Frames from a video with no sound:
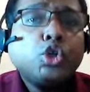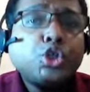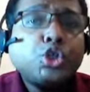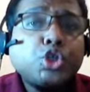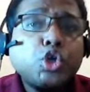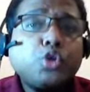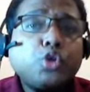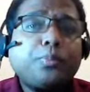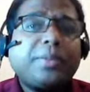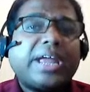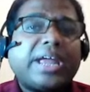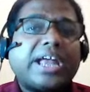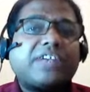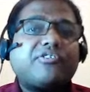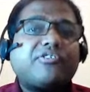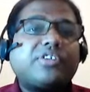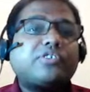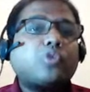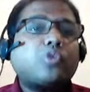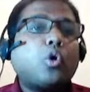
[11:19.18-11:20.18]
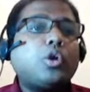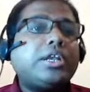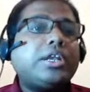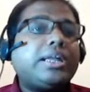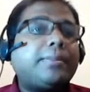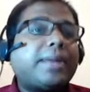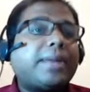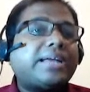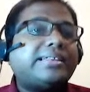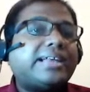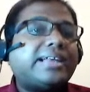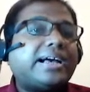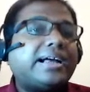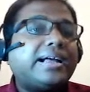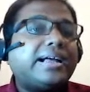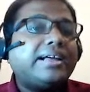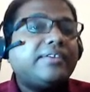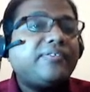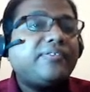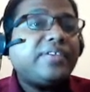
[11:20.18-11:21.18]
should be addressed only by
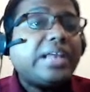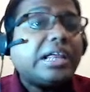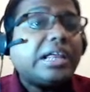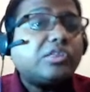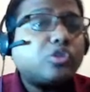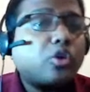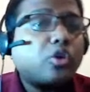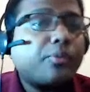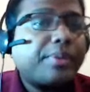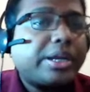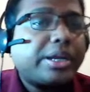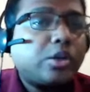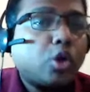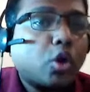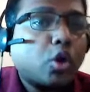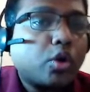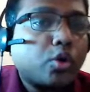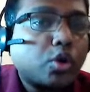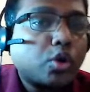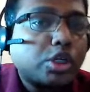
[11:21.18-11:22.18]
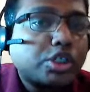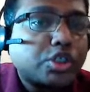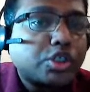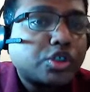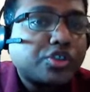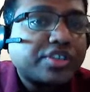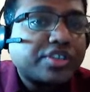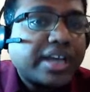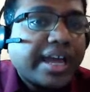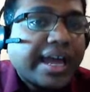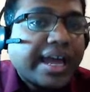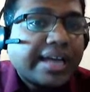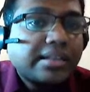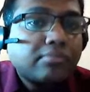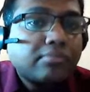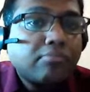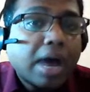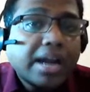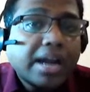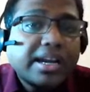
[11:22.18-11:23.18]
the philanthropic donations,
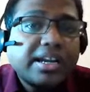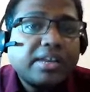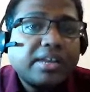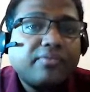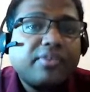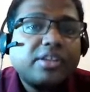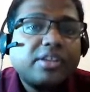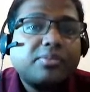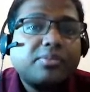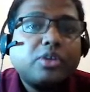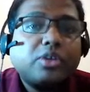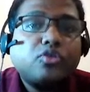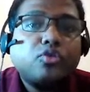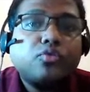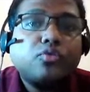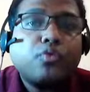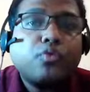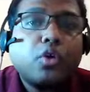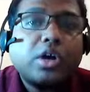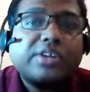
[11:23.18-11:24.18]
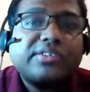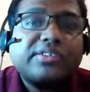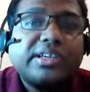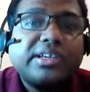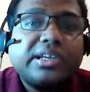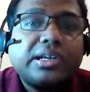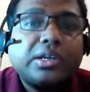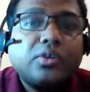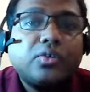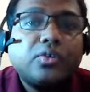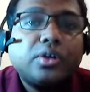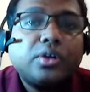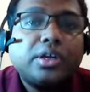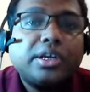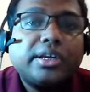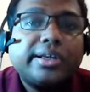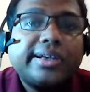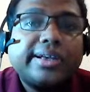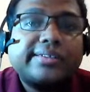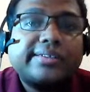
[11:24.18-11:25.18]
and the market investment should focus
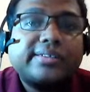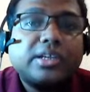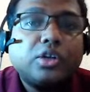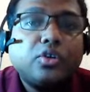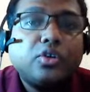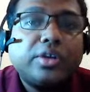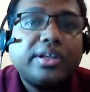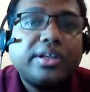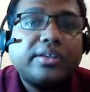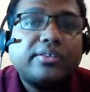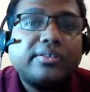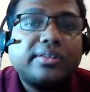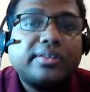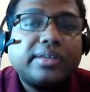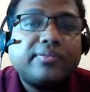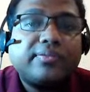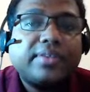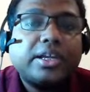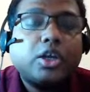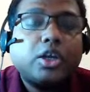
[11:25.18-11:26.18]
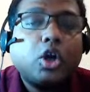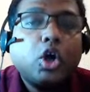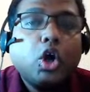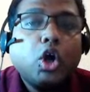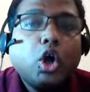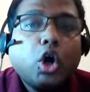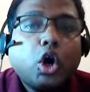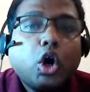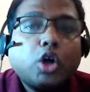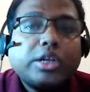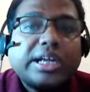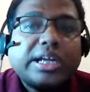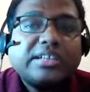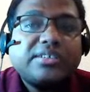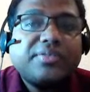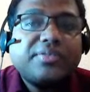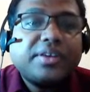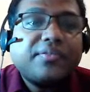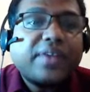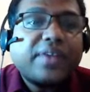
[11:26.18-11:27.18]
exclusively on
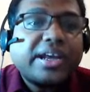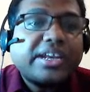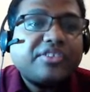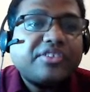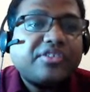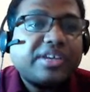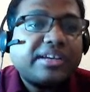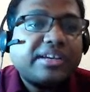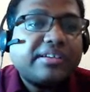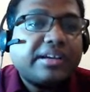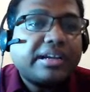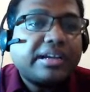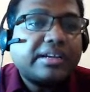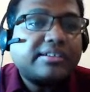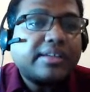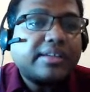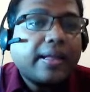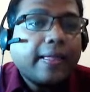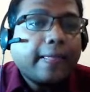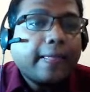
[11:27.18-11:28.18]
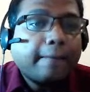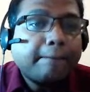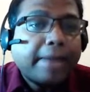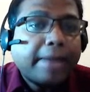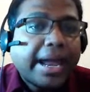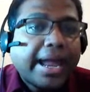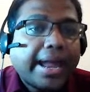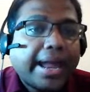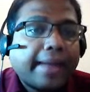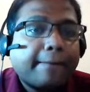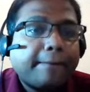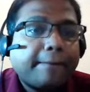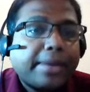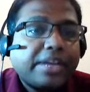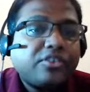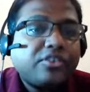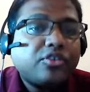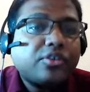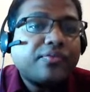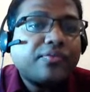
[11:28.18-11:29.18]
achieving financial returns. Bank,
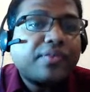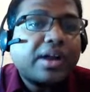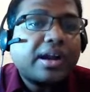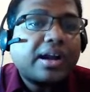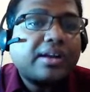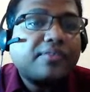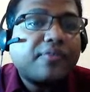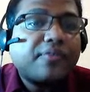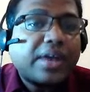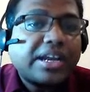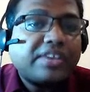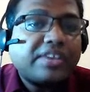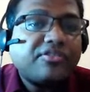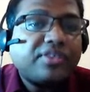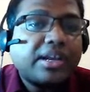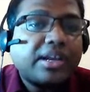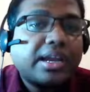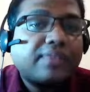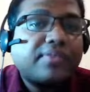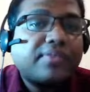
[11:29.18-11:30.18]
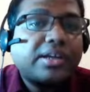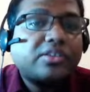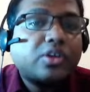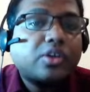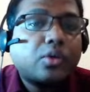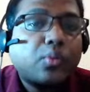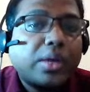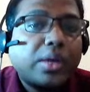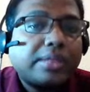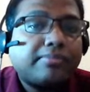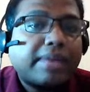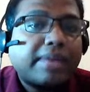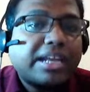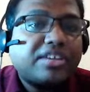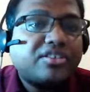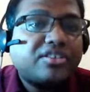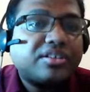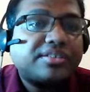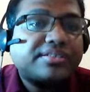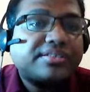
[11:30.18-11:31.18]
pension fund, financial advisor, wealth
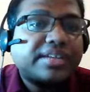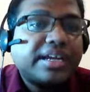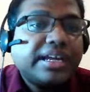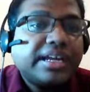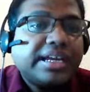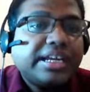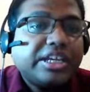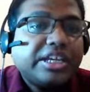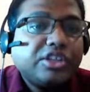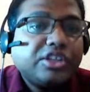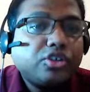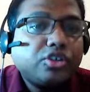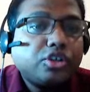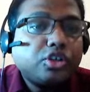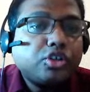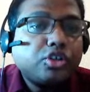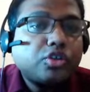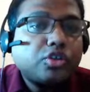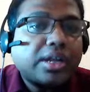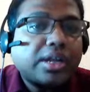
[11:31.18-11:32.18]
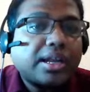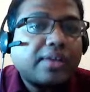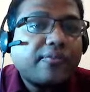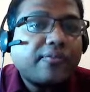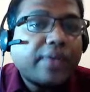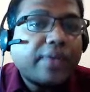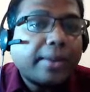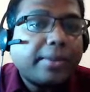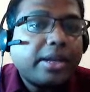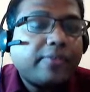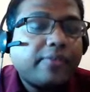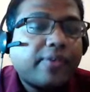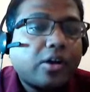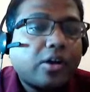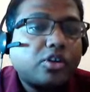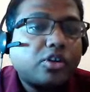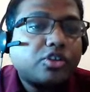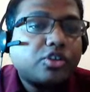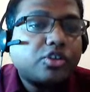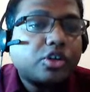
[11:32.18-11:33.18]
managers, institutional and family
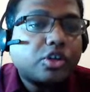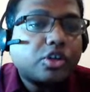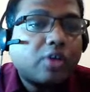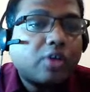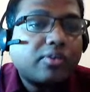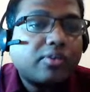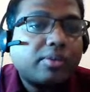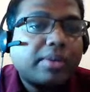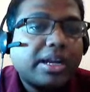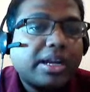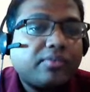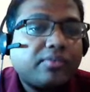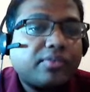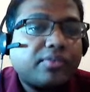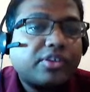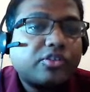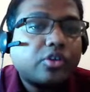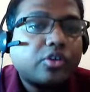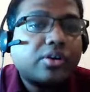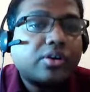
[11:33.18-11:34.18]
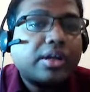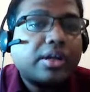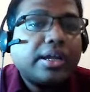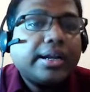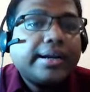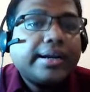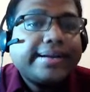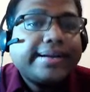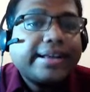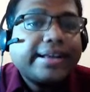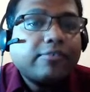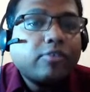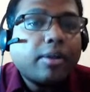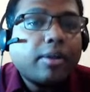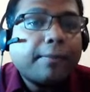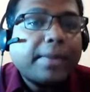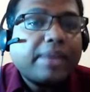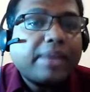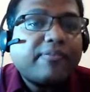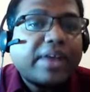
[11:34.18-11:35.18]
foundation, government investor,
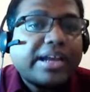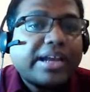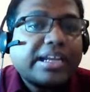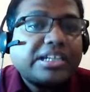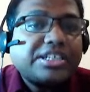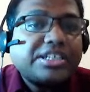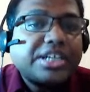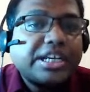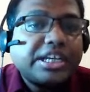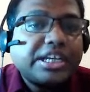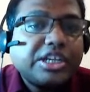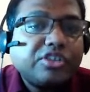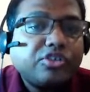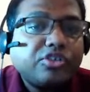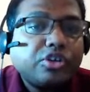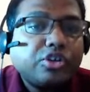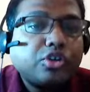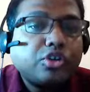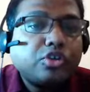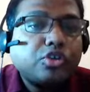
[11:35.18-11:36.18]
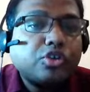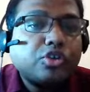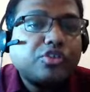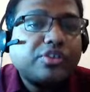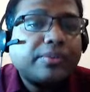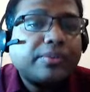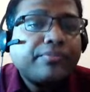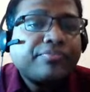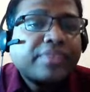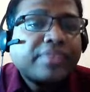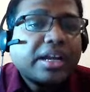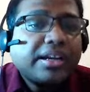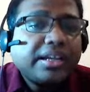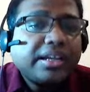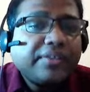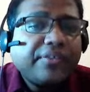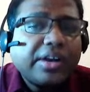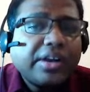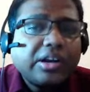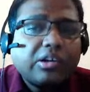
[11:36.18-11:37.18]
development financial institutions,
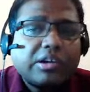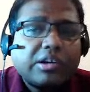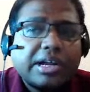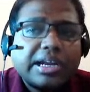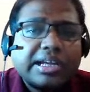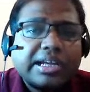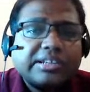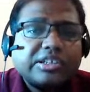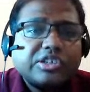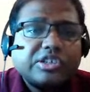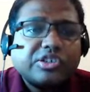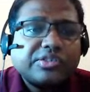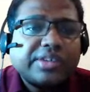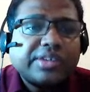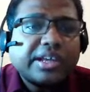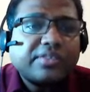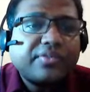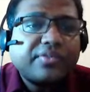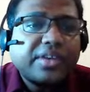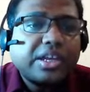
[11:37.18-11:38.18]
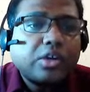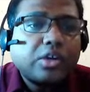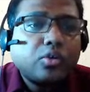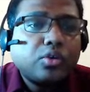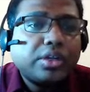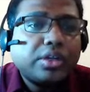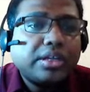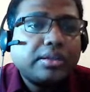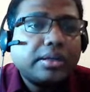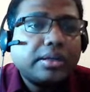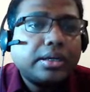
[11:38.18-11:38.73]
different organizations has very good